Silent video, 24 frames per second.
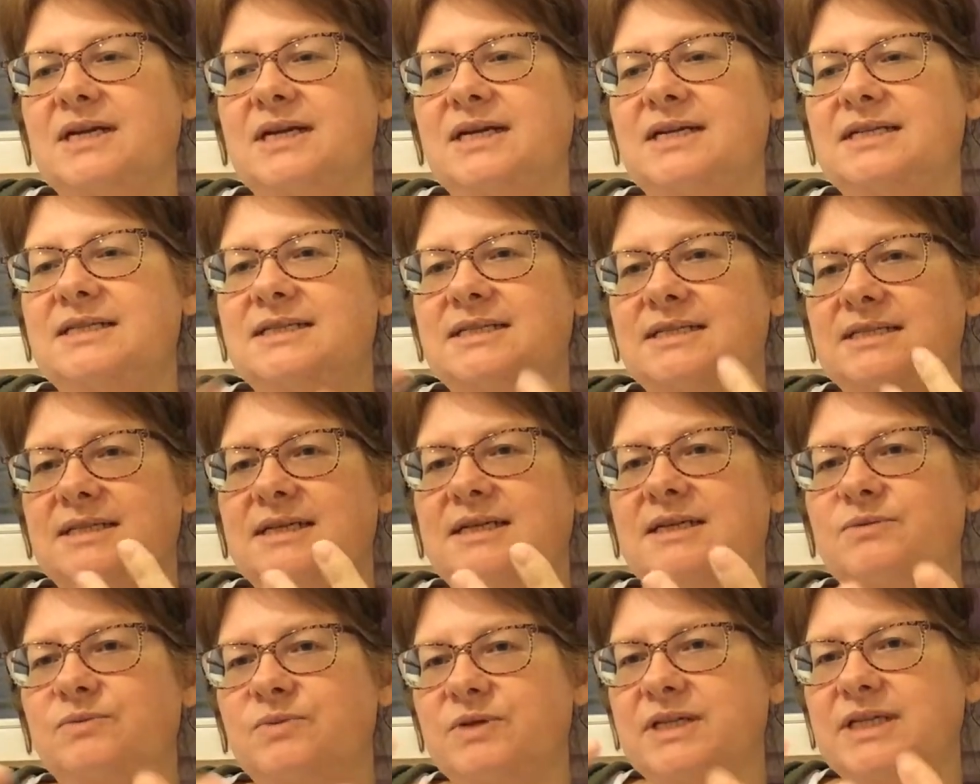
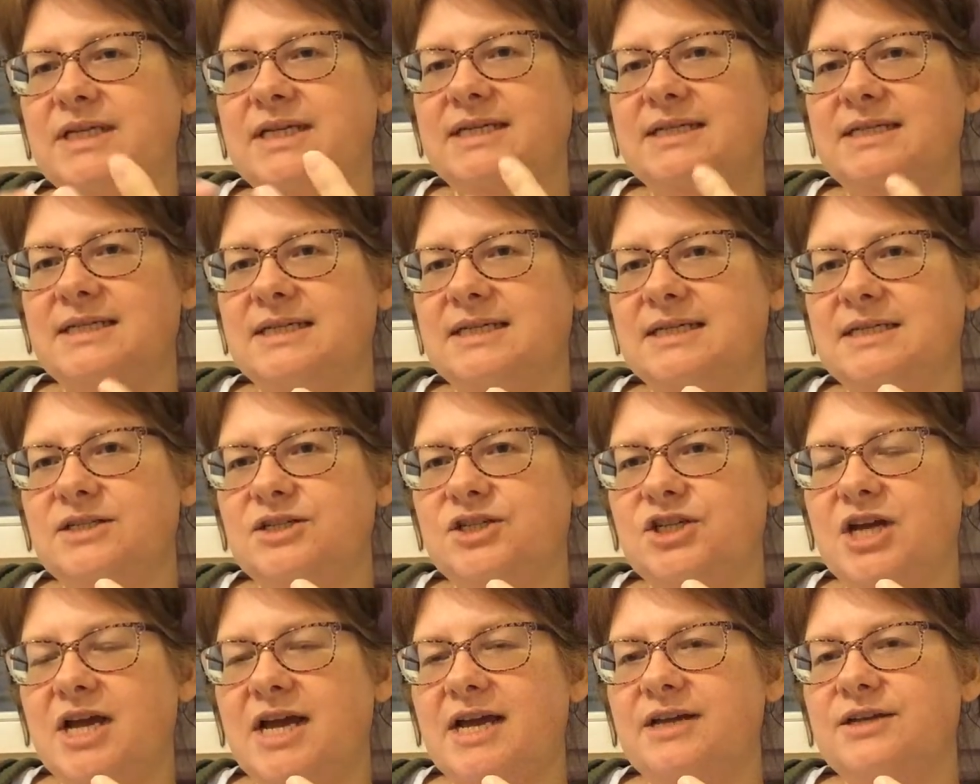it really is an
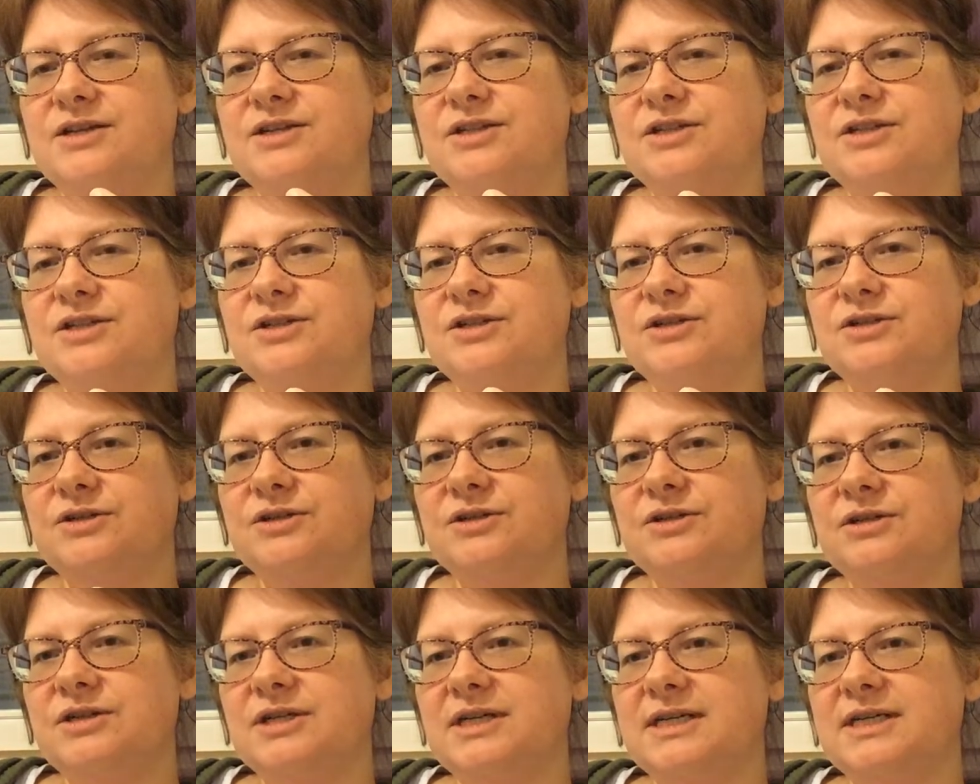exchange.
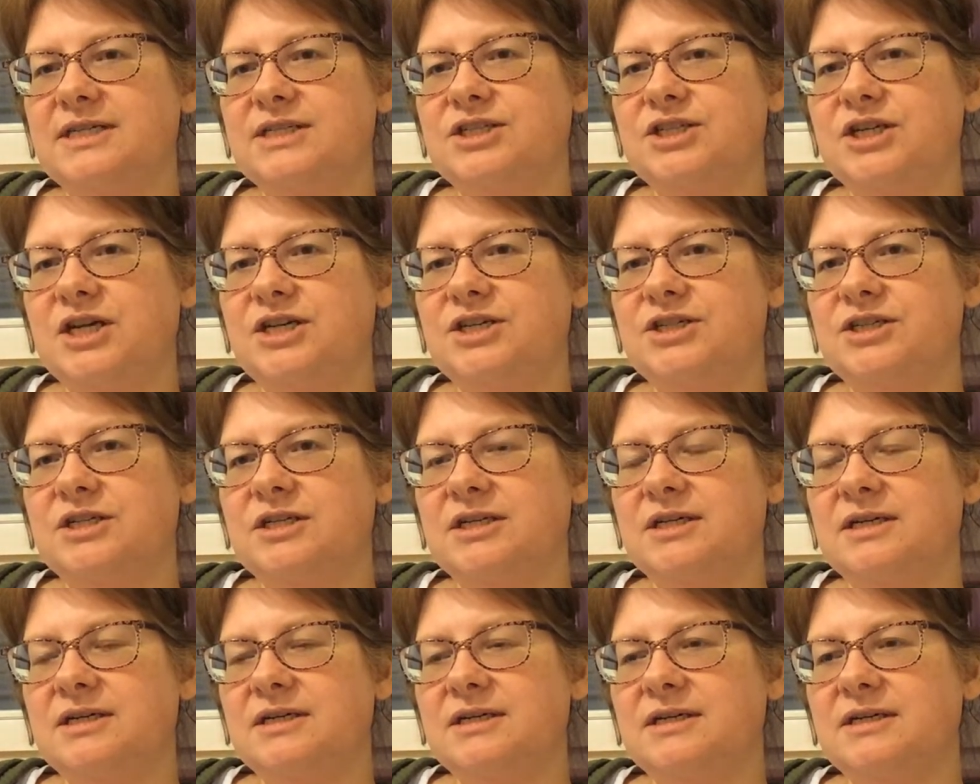You're
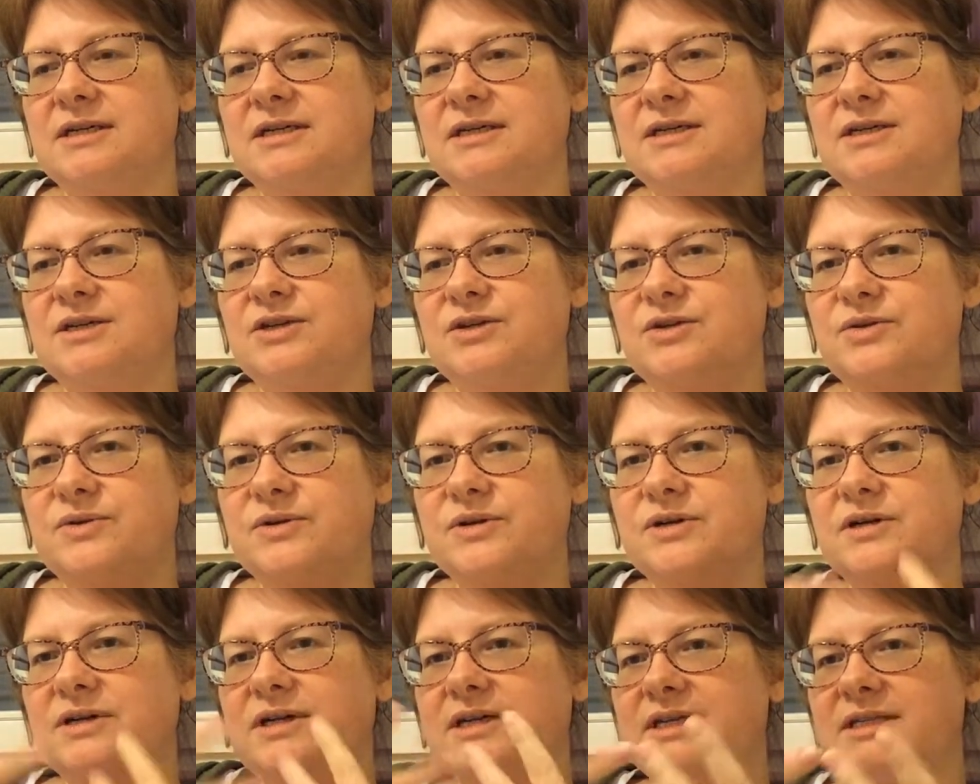exchanging
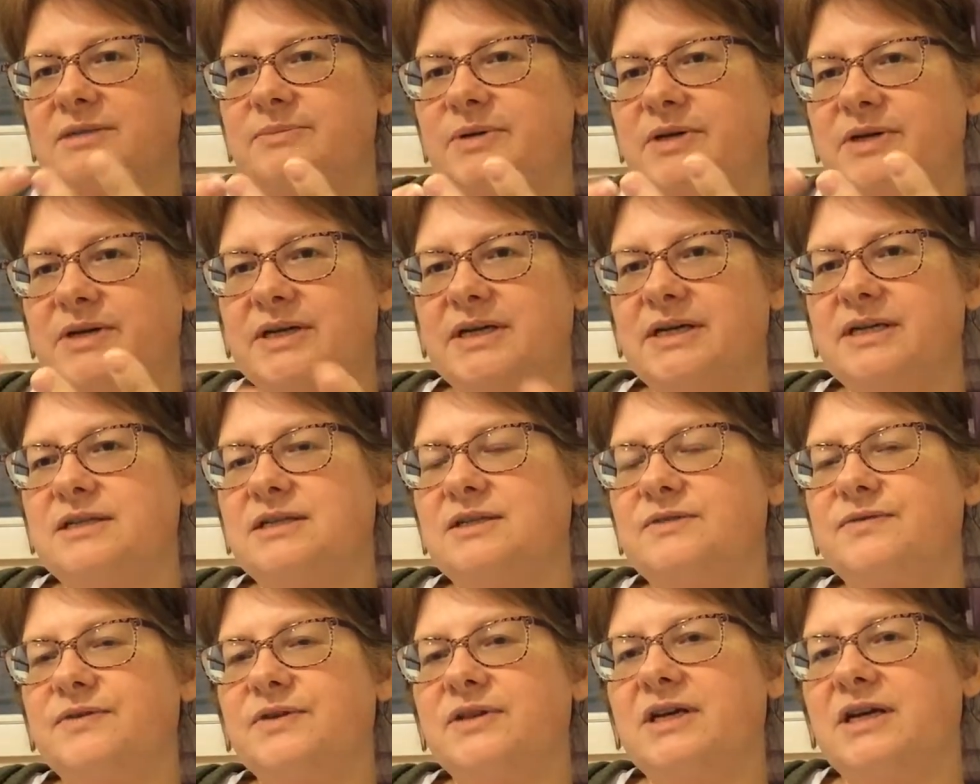your
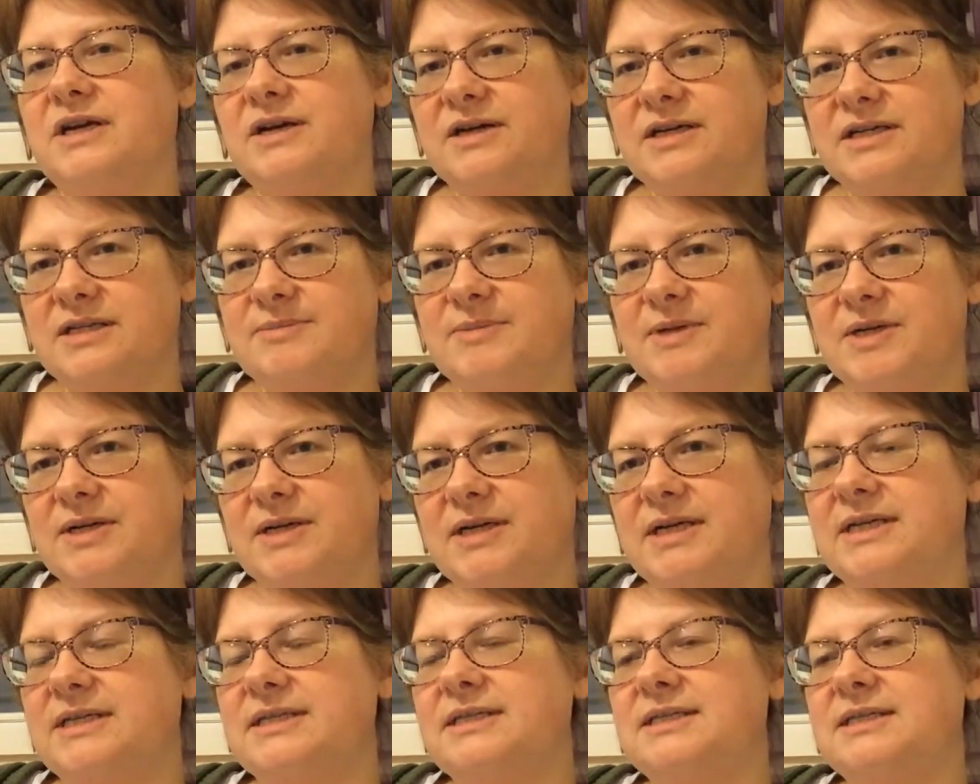experience for their
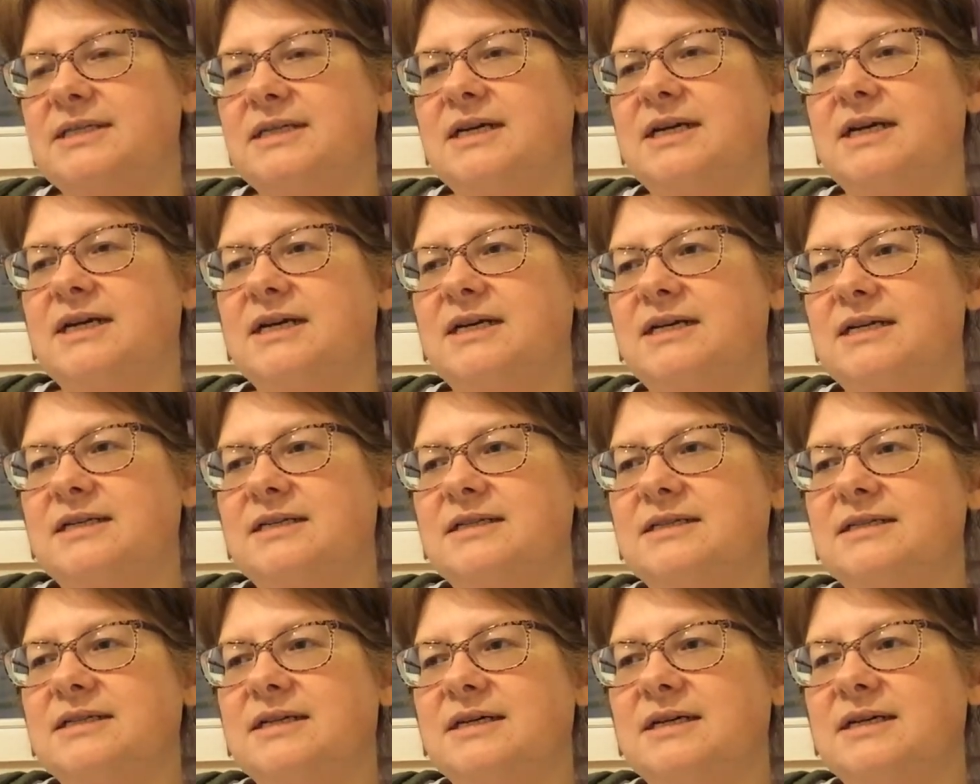experience,
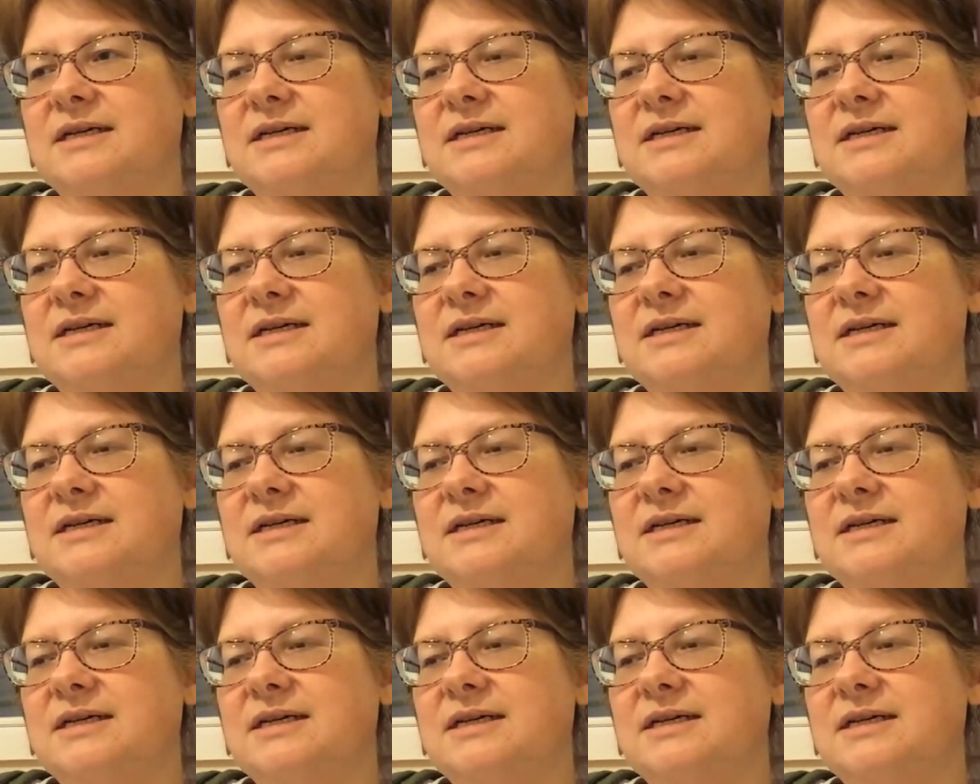and